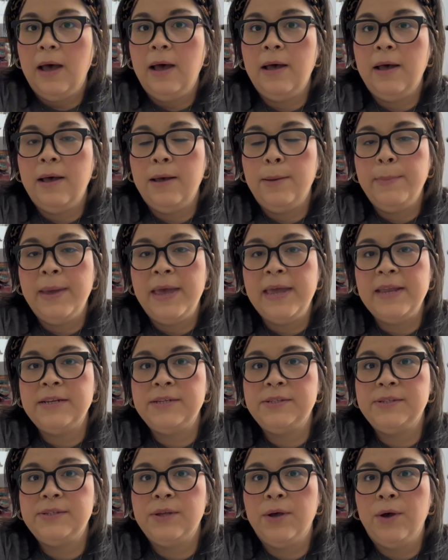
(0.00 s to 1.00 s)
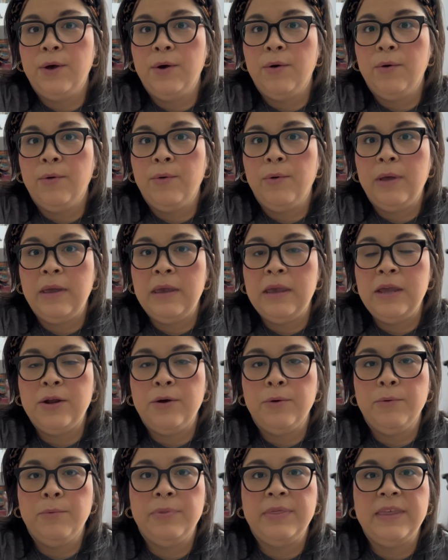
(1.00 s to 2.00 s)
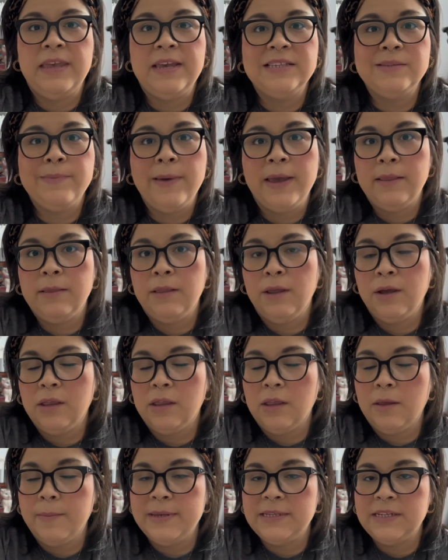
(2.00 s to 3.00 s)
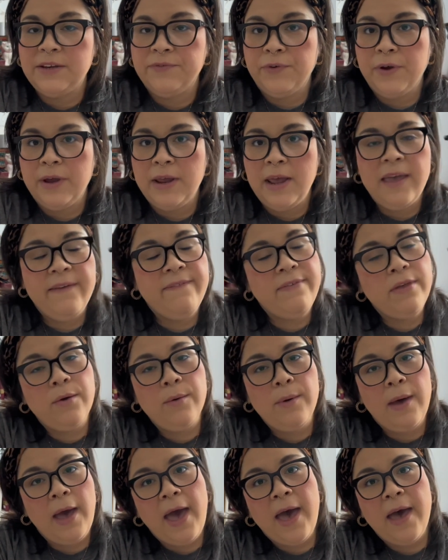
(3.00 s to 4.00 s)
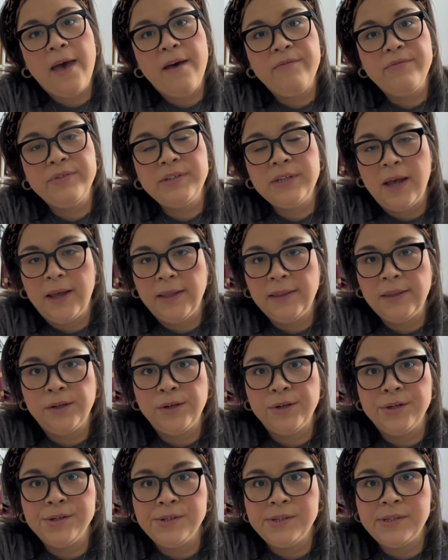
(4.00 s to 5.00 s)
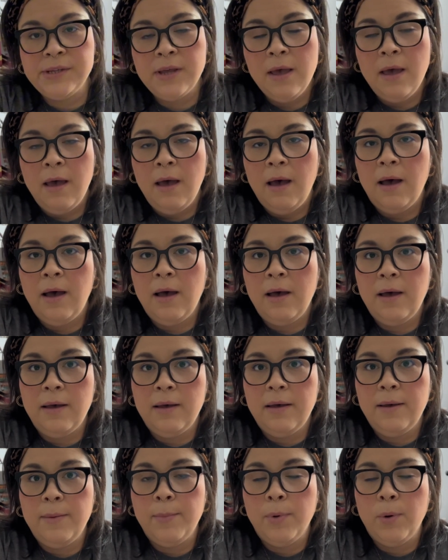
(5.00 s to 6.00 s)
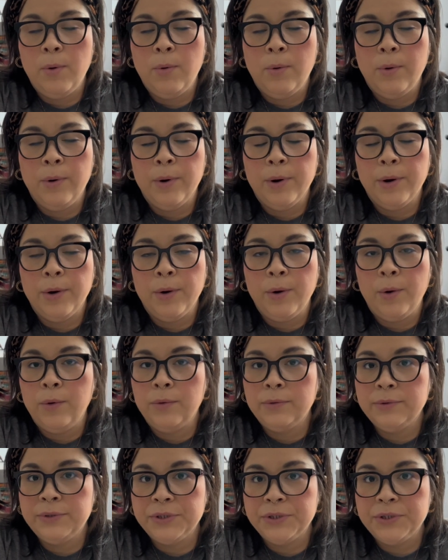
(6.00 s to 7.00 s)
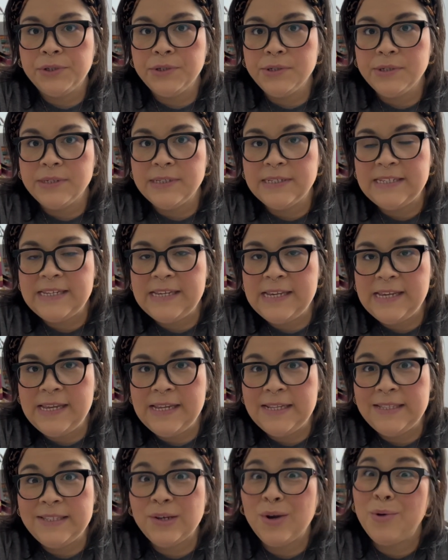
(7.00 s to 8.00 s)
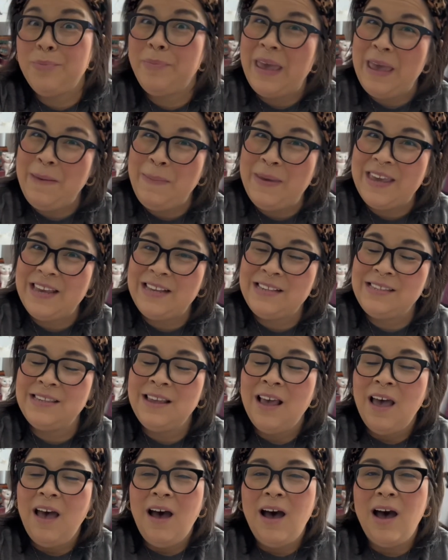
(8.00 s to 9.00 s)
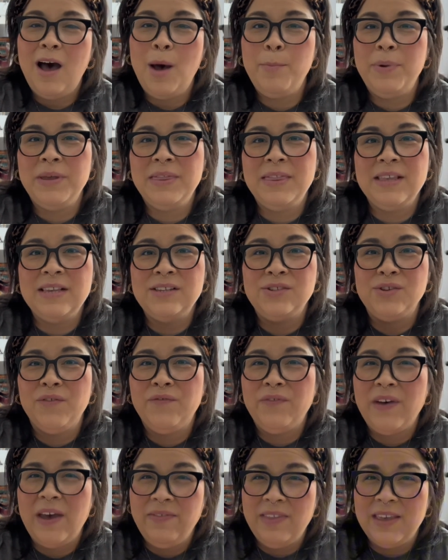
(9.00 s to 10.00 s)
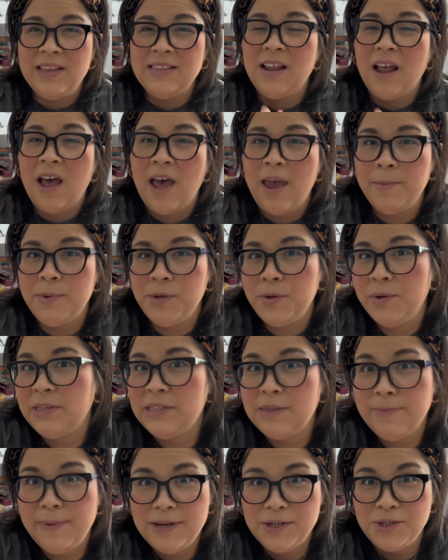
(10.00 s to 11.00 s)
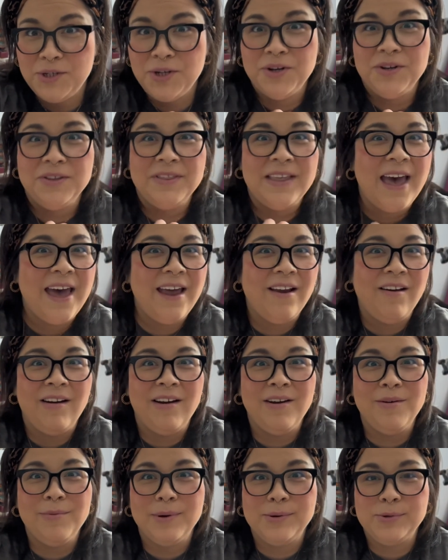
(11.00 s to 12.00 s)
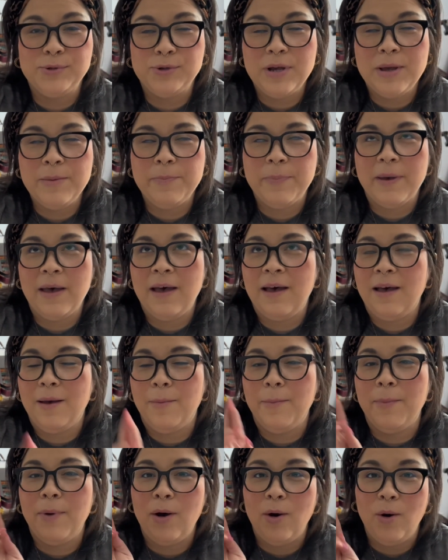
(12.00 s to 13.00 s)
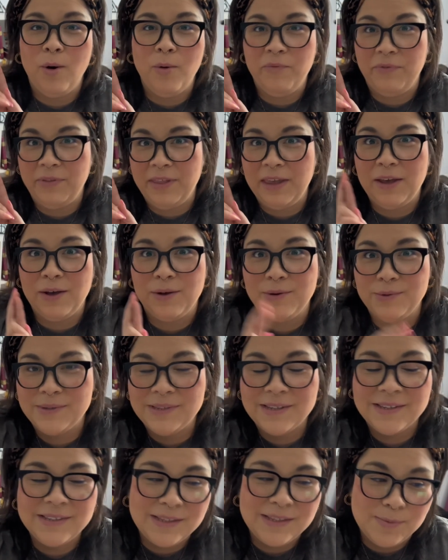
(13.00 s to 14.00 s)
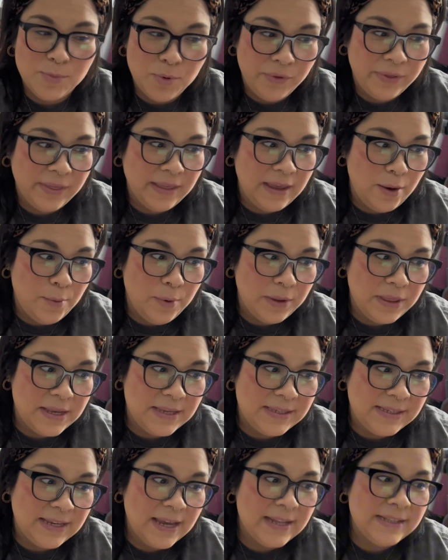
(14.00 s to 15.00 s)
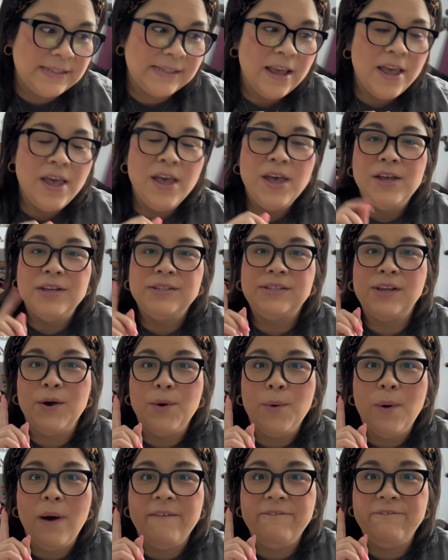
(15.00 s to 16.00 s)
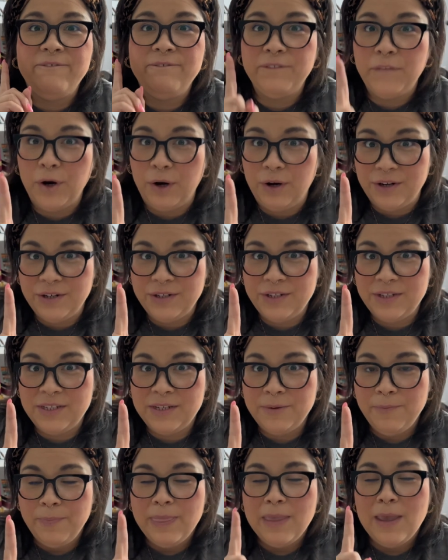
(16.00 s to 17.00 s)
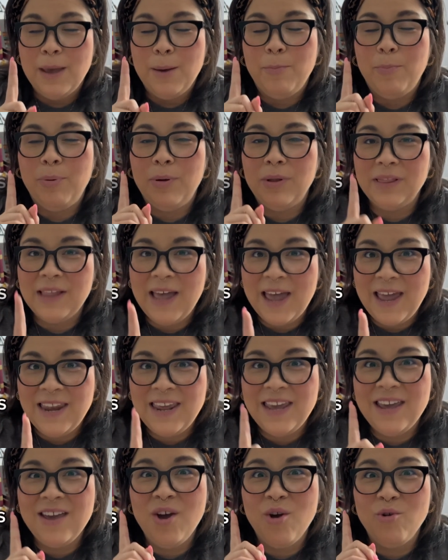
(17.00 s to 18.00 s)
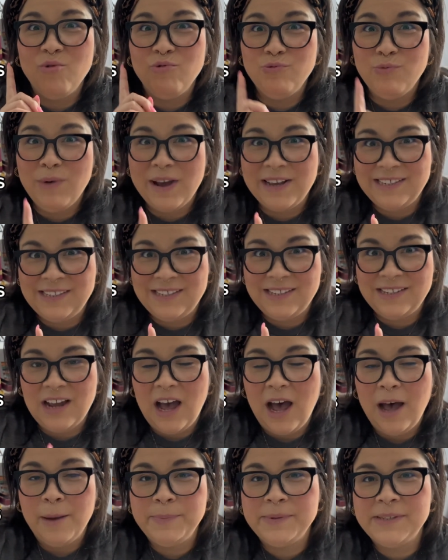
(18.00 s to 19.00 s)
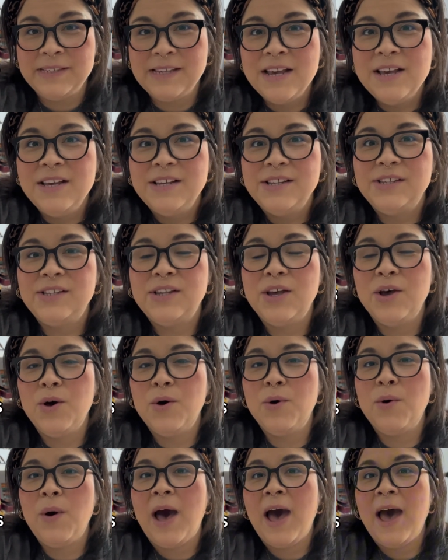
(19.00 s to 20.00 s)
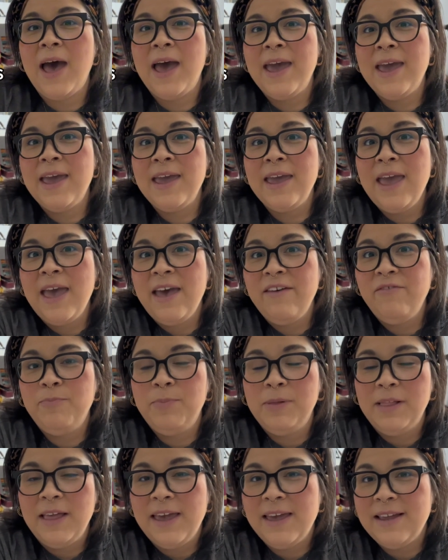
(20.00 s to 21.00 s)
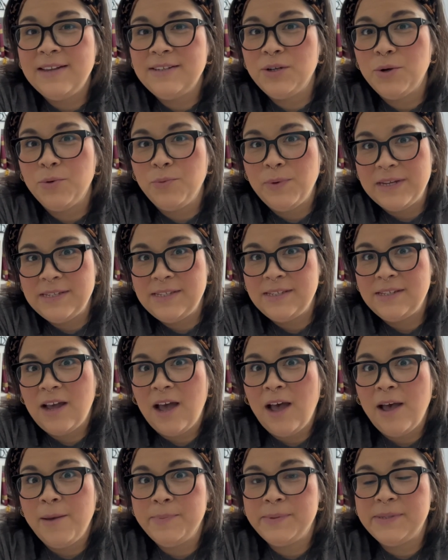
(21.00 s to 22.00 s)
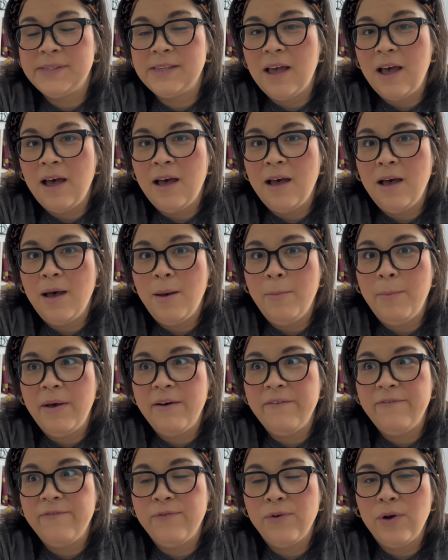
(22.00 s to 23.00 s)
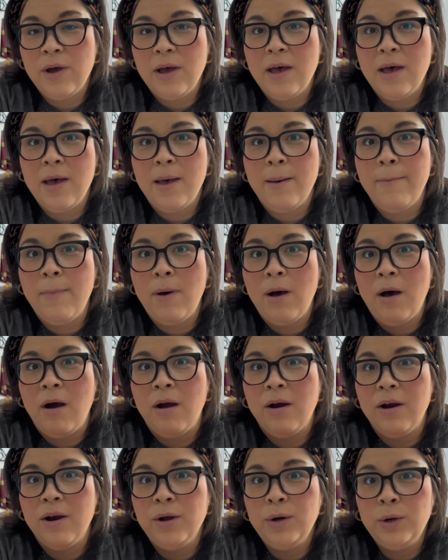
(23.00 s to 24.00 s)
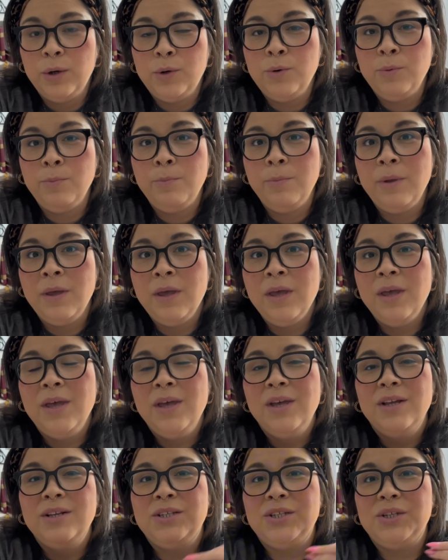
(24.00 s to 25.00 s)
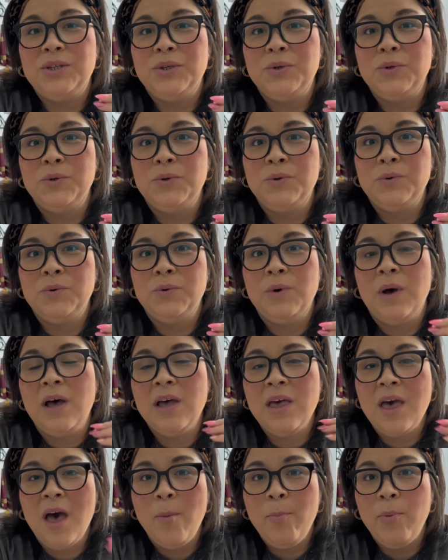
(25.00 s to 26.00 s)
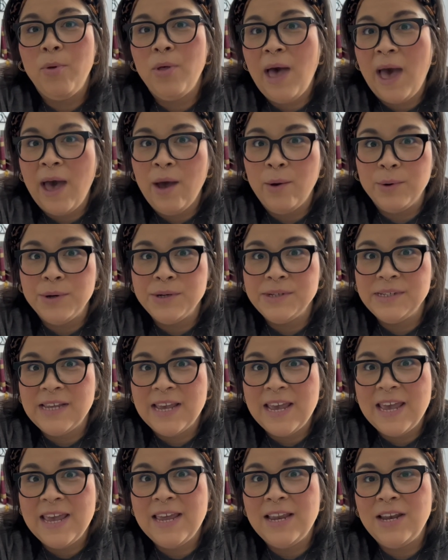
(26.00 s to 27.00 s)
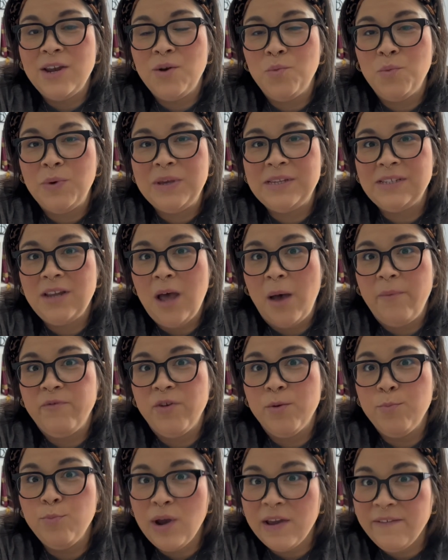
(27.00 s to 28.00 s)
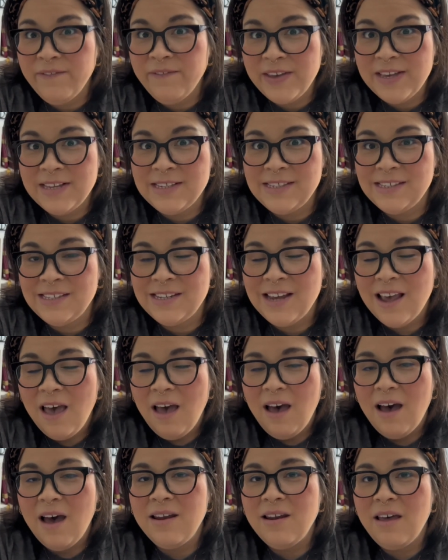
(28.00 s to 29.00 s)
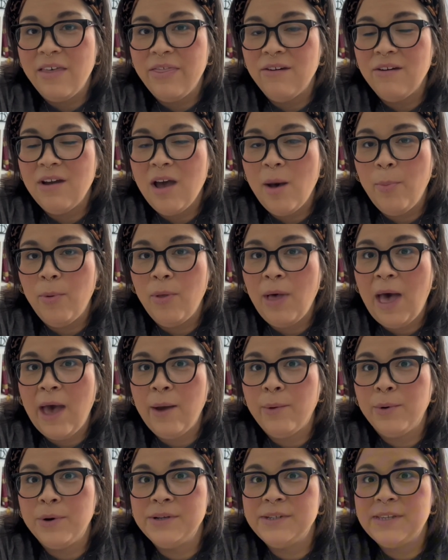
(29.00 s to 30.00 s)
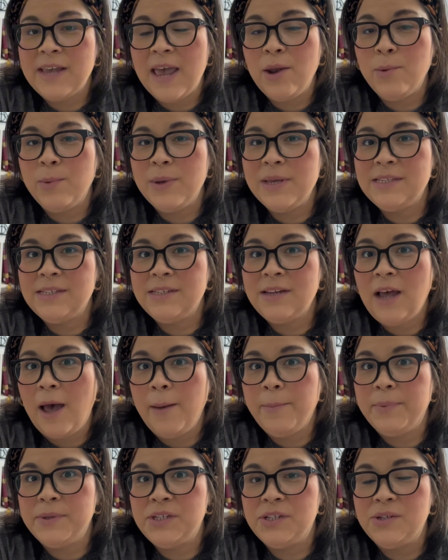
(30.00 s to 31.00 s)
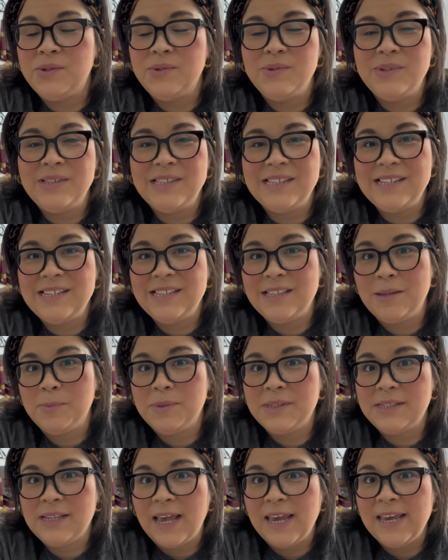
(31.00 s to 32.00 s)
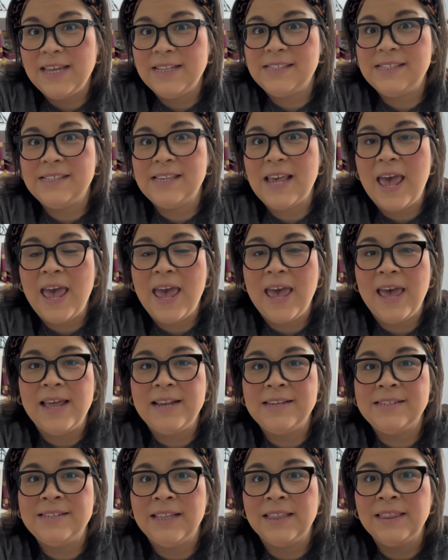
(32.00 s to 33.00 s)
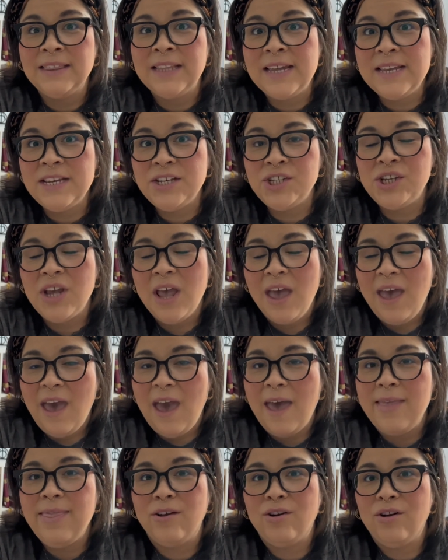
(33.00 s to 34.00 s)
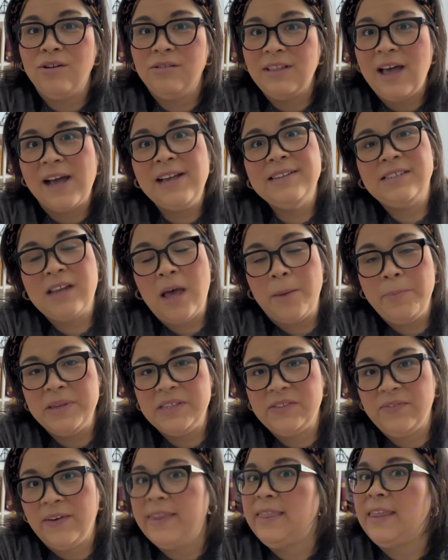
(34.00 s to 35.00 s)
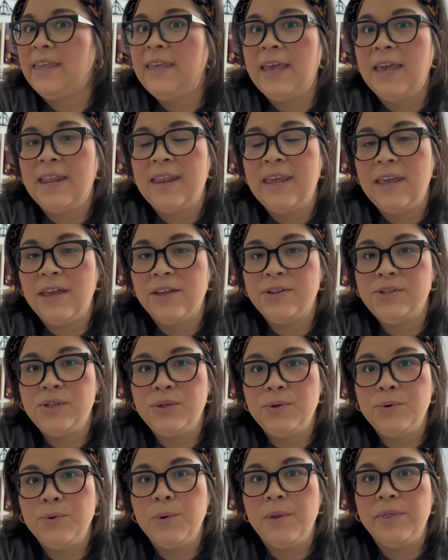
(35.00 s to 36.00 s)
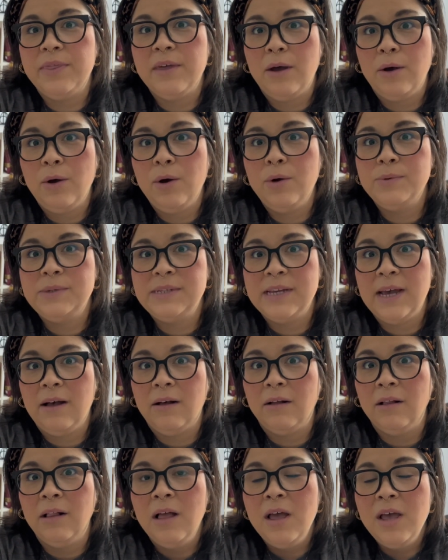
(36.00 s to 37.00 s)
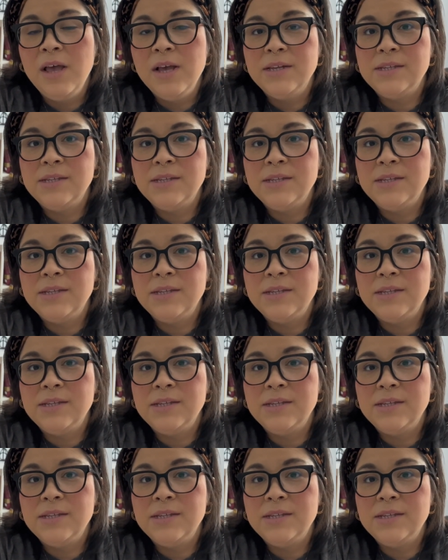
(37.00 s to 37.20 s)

And so, you know, things might look a little bit different if you have toddlers, or older teens or babies. But these are the 5 things that I'm doing to make sure that our road trip, hopefully goes smoothly with these kids. So first, planning rest stops. So I have planned rest stops, from our home to a couple hours in, we stop for breakfast, another couple hours and we stop to see some sights and lunch, and then our last stop is finally getting to the hotel.